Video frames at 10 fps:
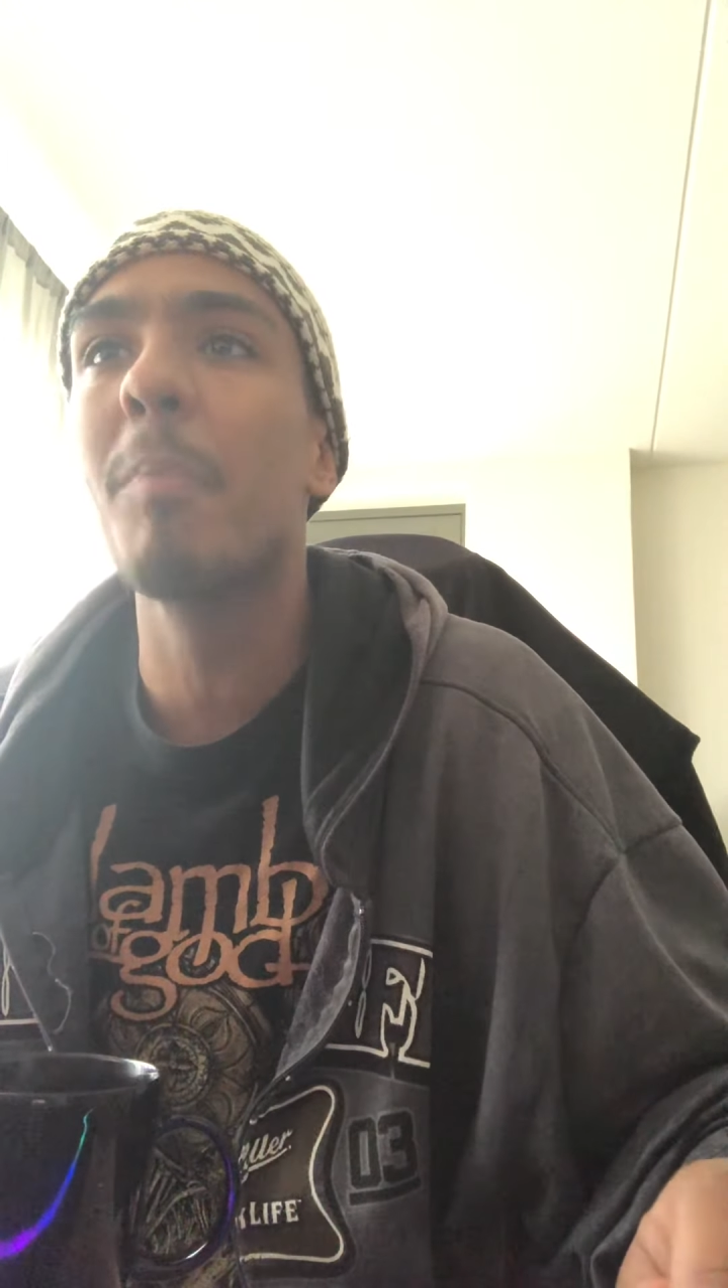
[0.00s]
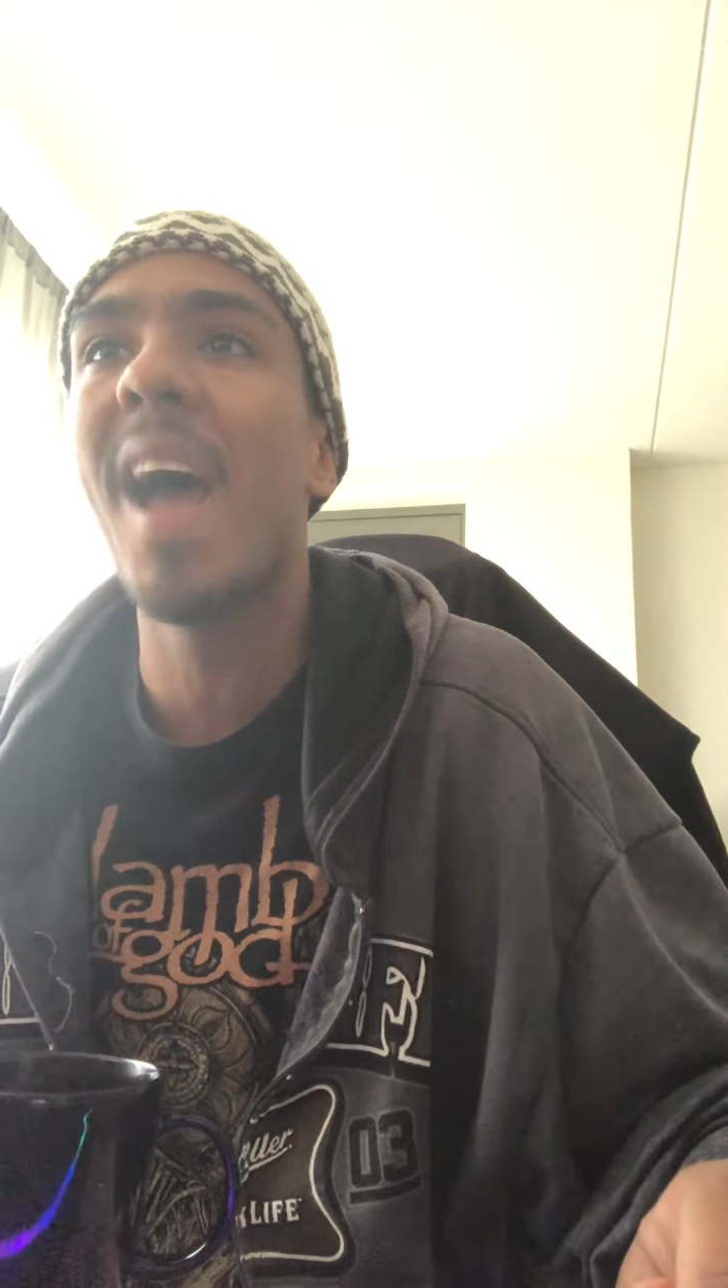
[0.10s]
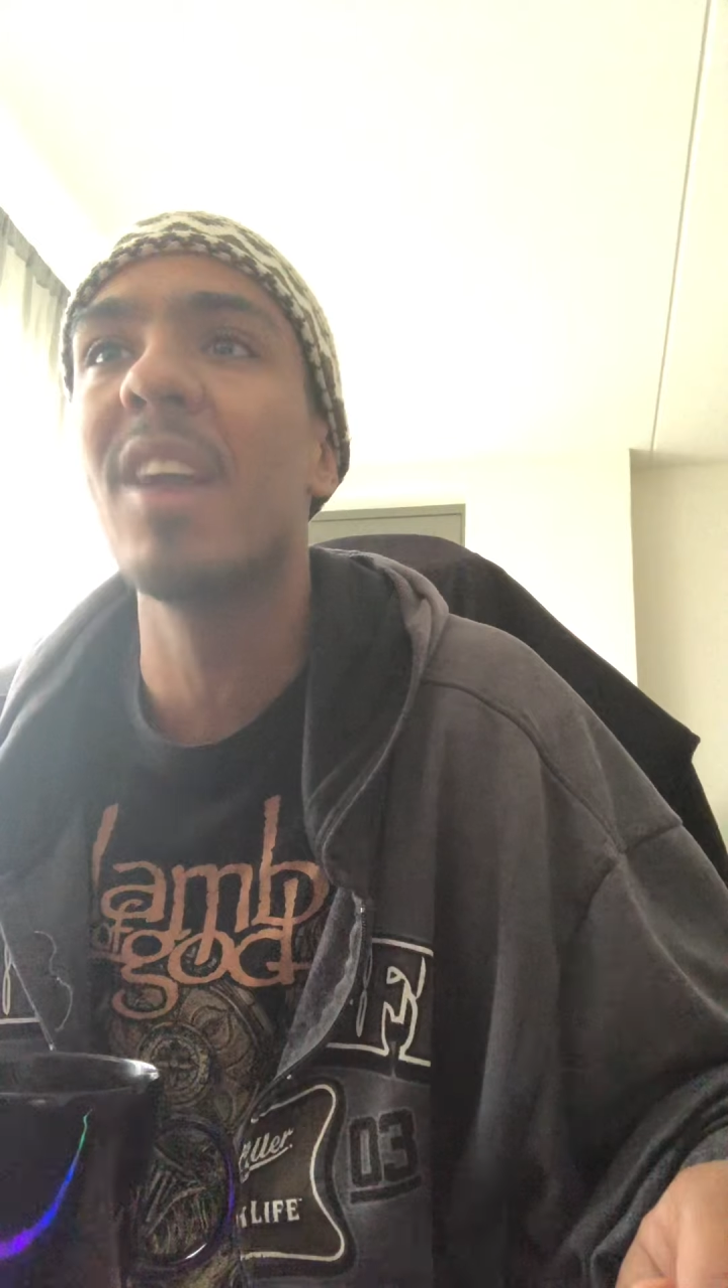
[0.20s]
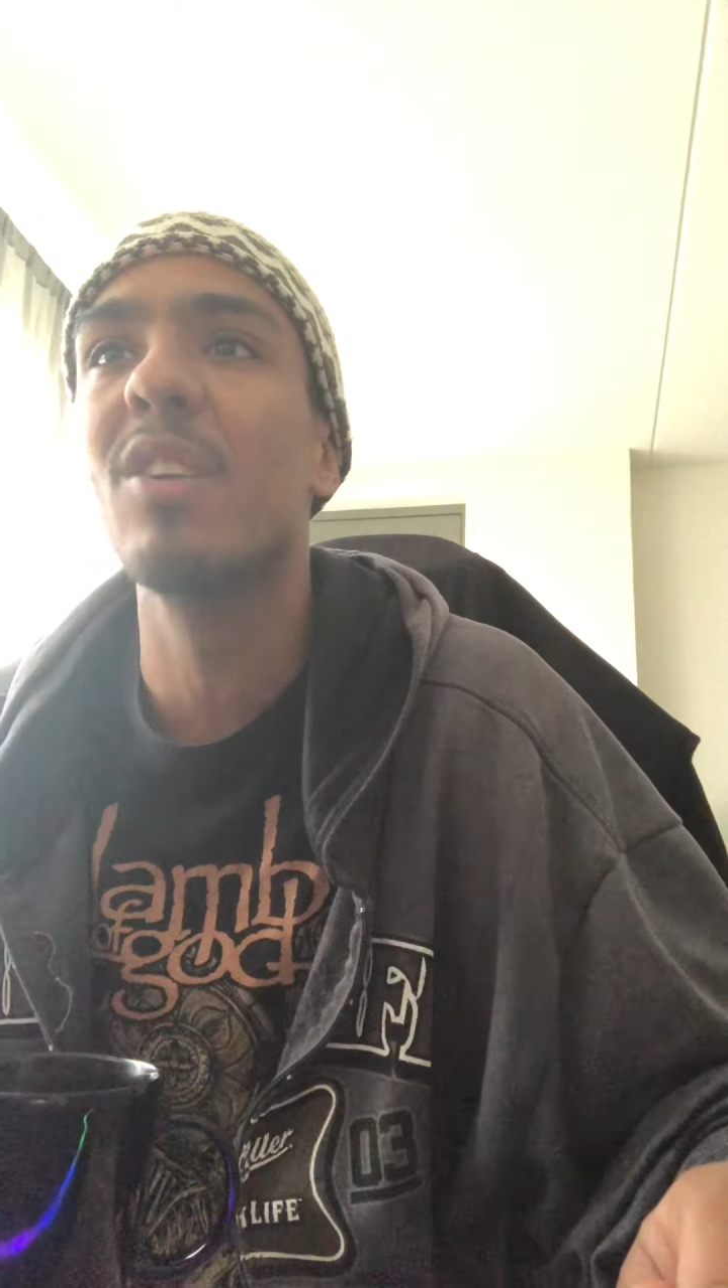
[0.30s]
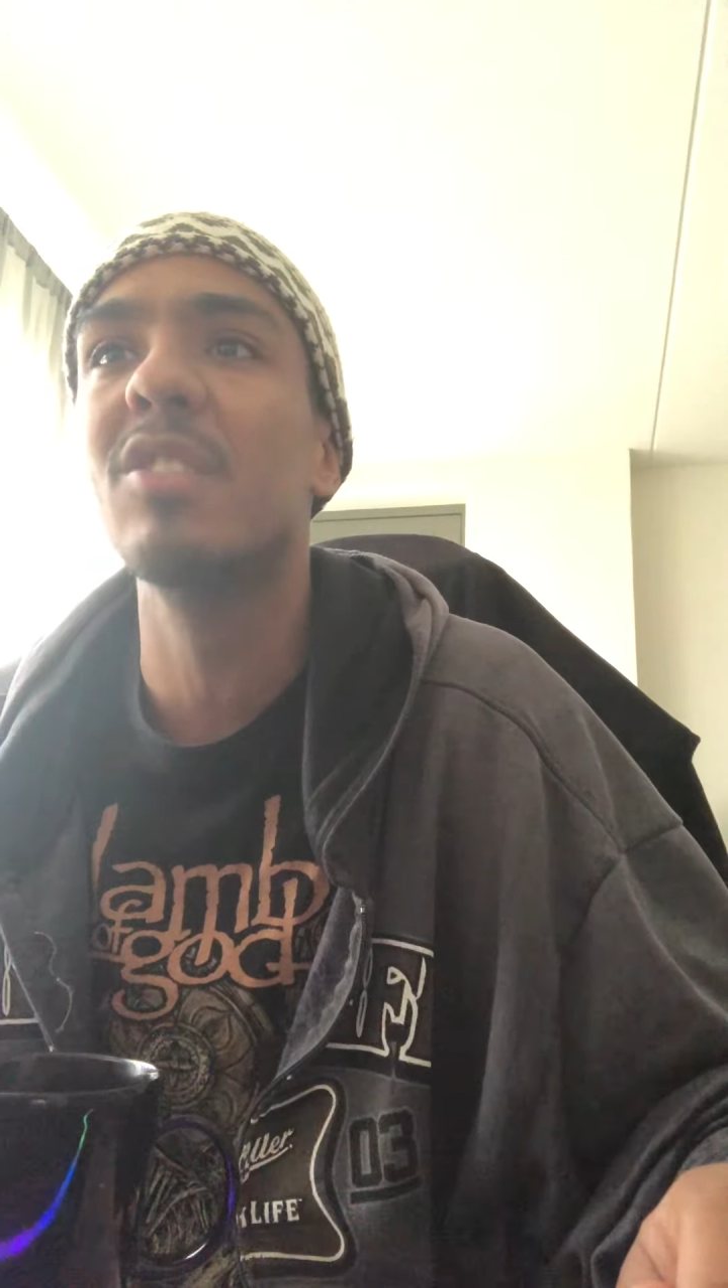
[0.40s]

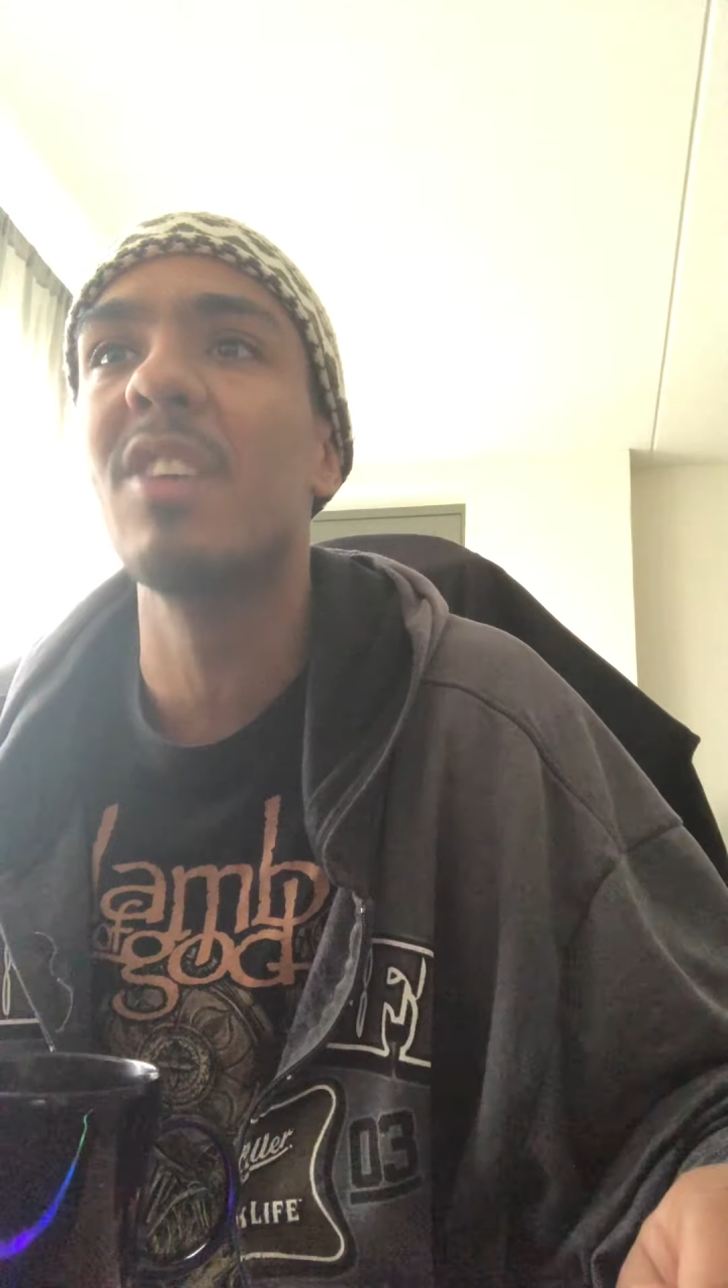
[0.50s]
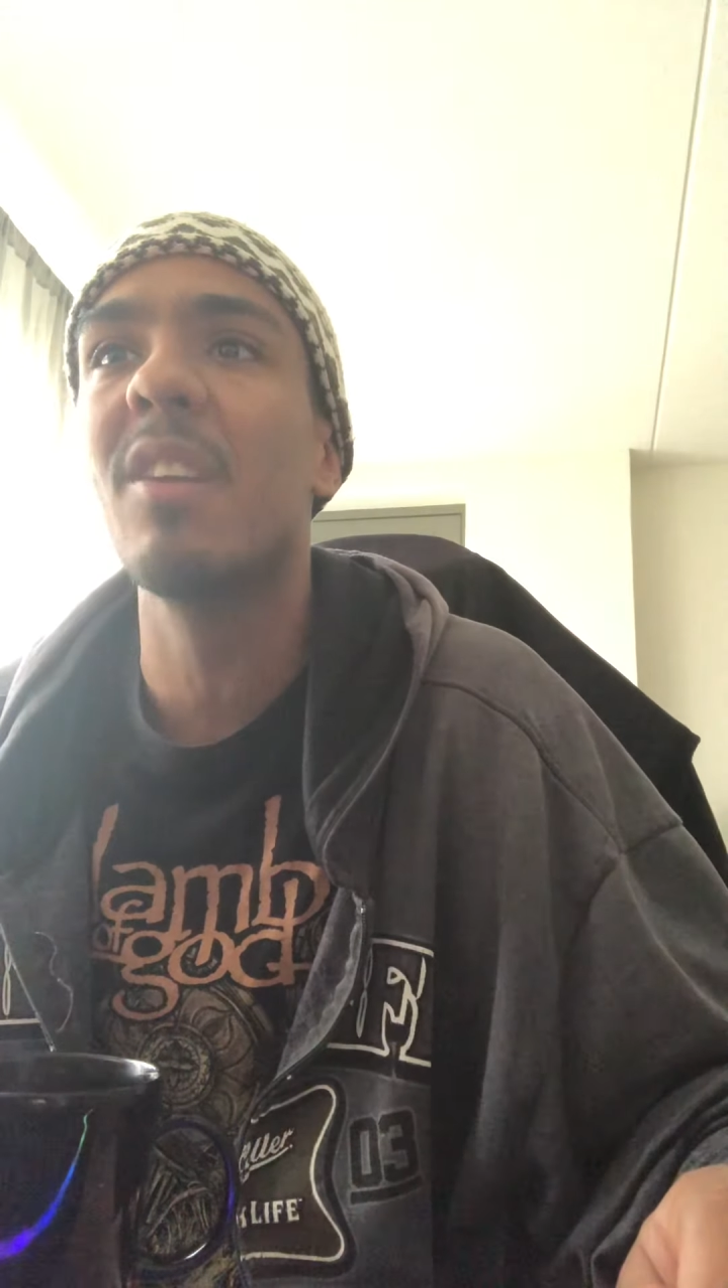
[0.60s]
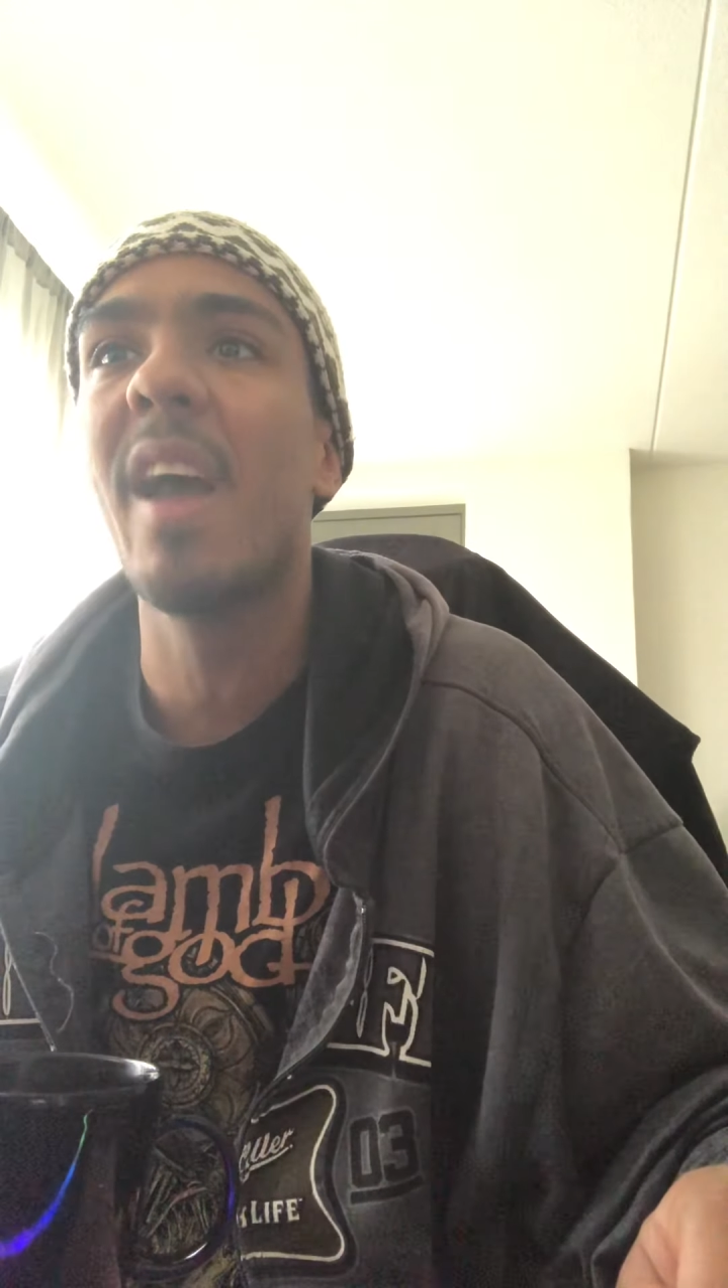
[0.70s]
manners and,